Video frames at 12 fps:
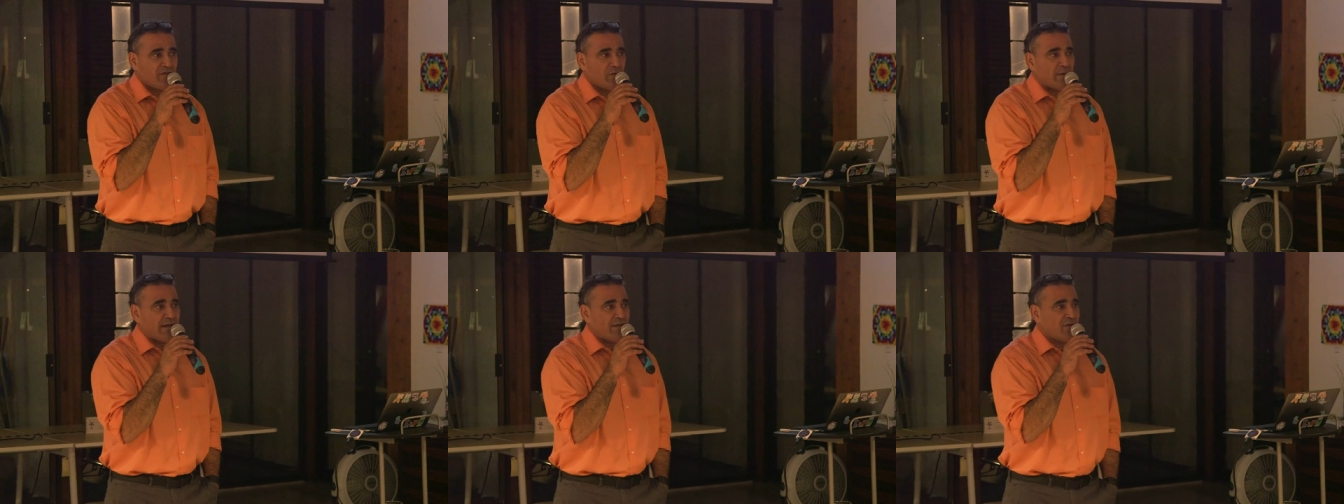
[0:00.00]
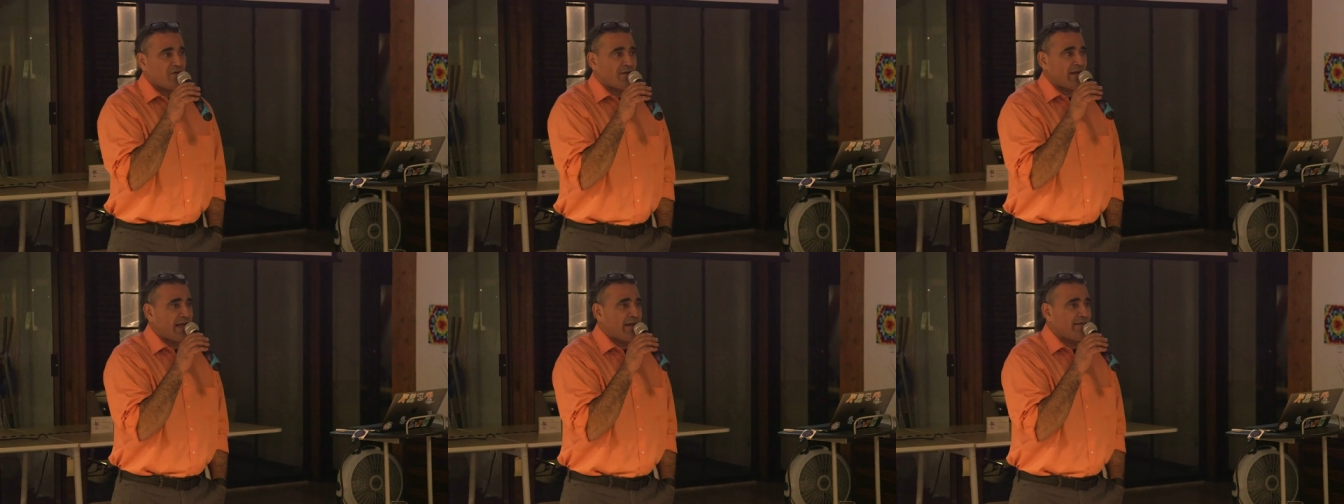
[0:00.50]
so we can
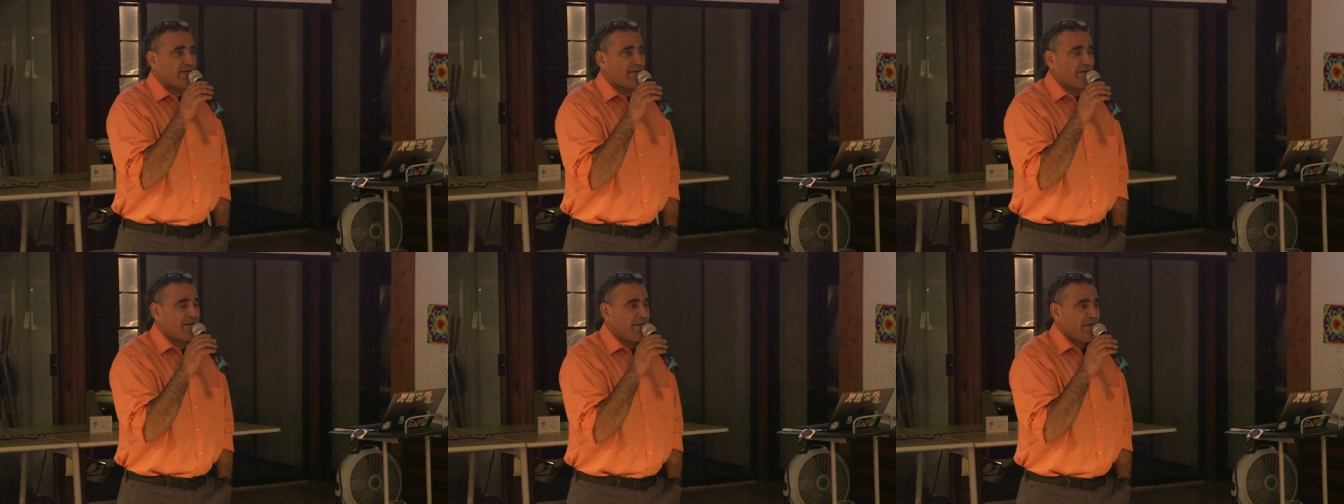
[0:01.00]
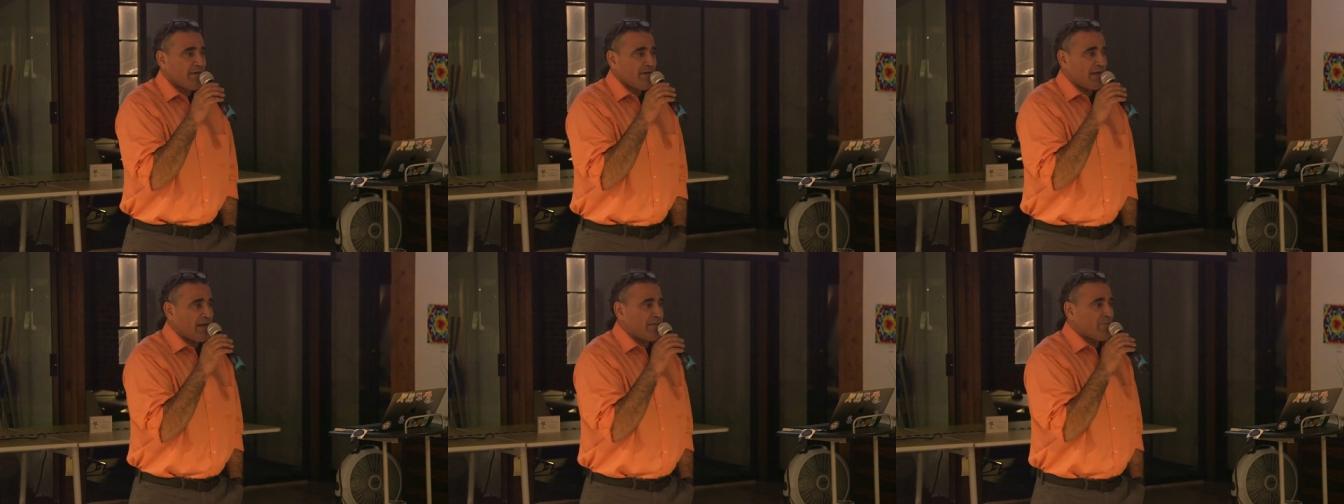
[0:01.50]
create uh,
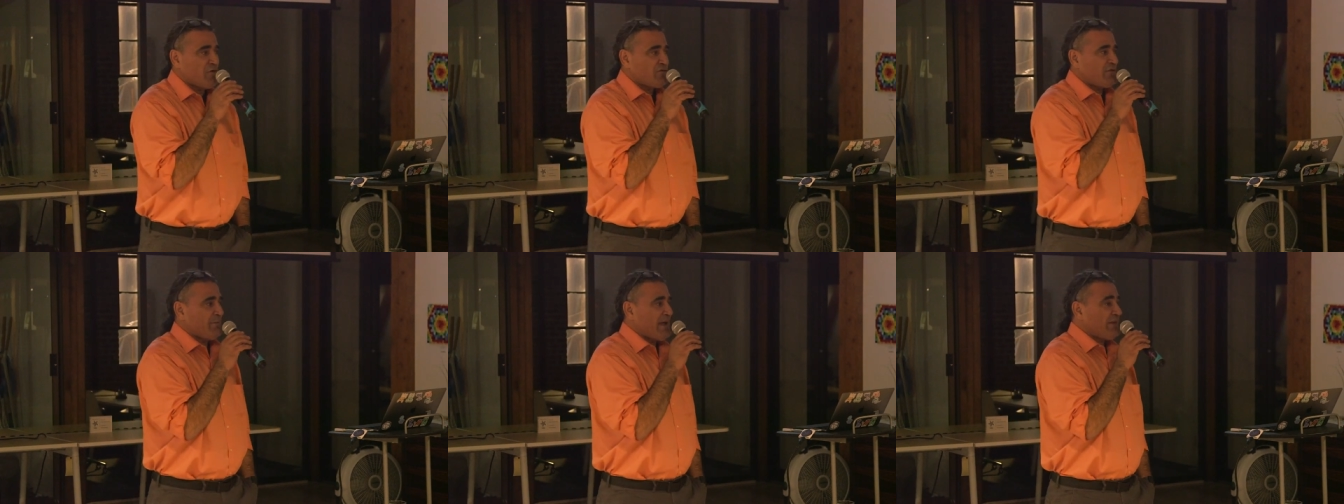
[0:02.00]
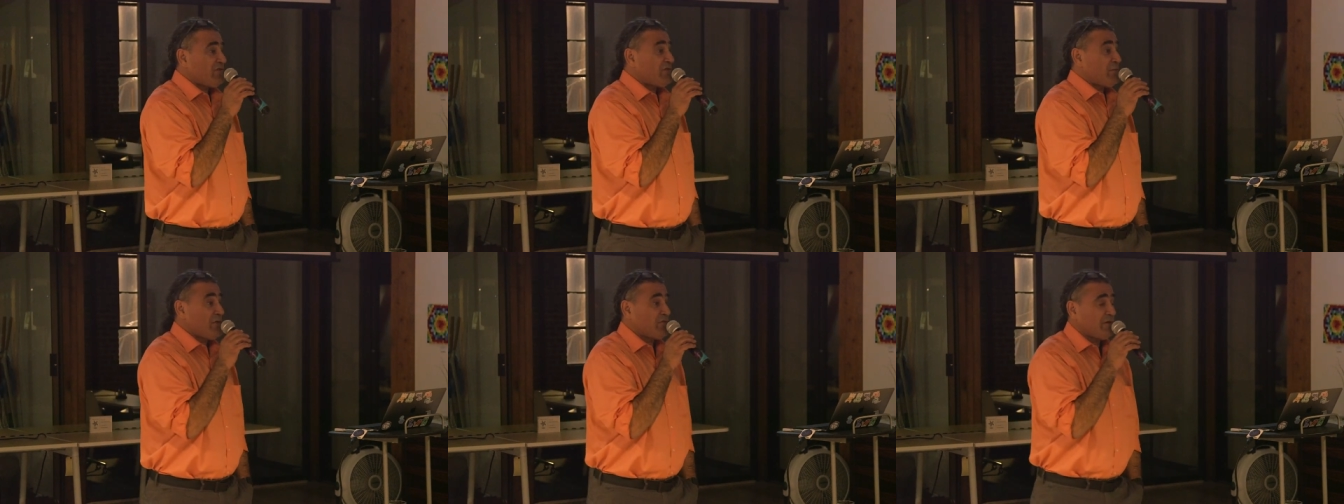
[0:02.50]

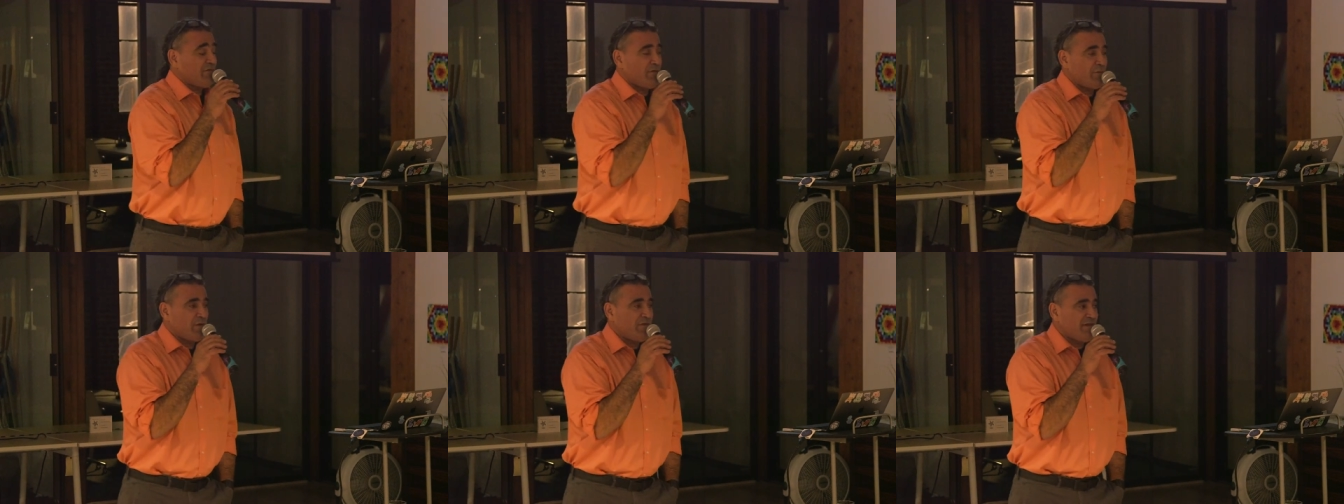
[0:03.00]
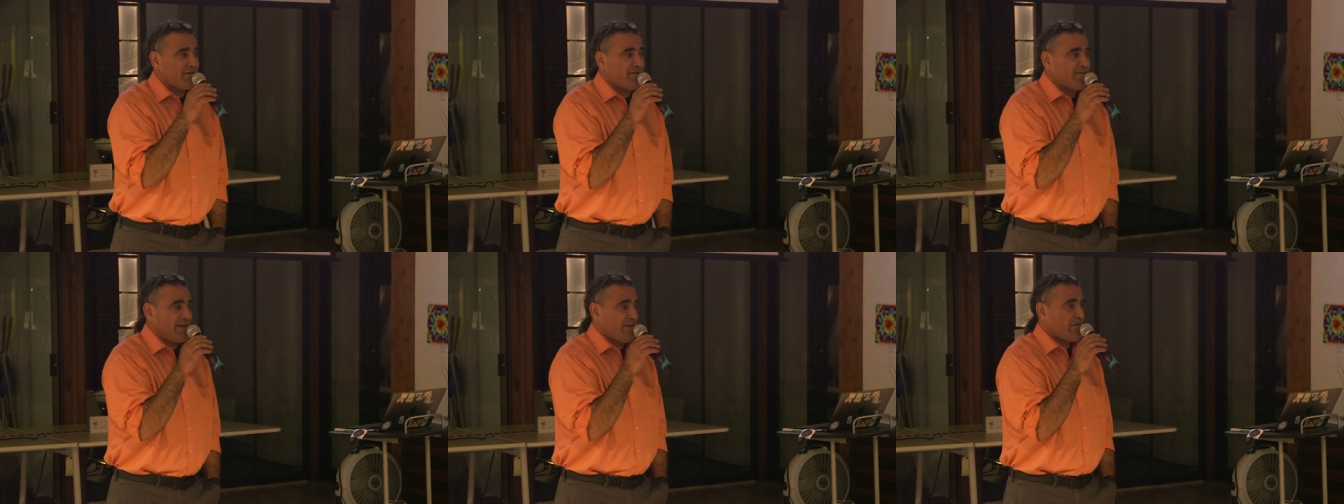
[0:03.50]
emotion-based music for movies
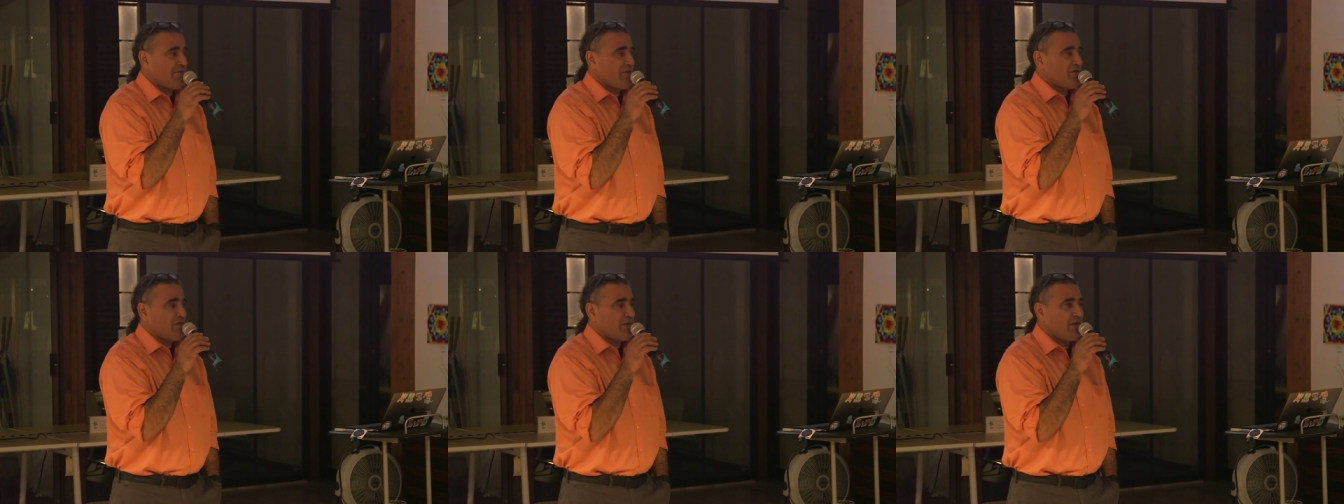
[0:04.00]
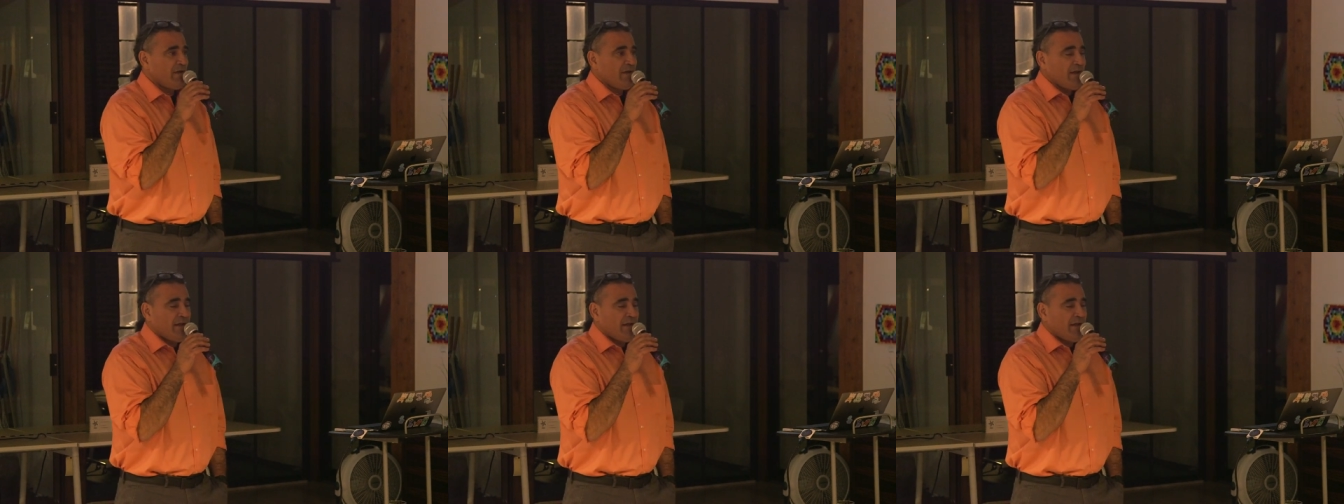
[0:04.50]
and television.